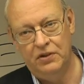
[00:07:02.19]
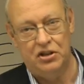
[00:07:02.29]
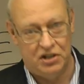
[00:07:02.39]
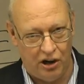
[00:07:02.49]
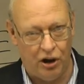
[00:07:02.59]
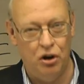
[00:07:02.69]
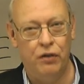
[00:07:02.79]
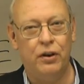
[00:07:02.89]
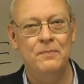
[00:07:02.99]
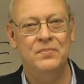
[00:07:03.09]
This is Gary
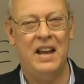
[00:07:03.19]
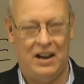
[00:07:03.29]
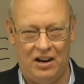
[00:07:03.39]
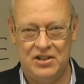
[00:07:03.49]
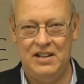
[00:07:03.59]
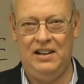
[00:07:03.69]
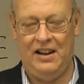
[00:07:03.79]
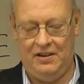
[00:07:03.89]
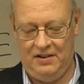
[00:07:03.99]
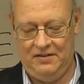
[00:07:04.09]
Hoover, and I'll see you
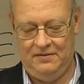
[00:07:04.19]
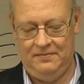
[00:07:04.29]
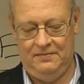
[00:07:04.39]
later.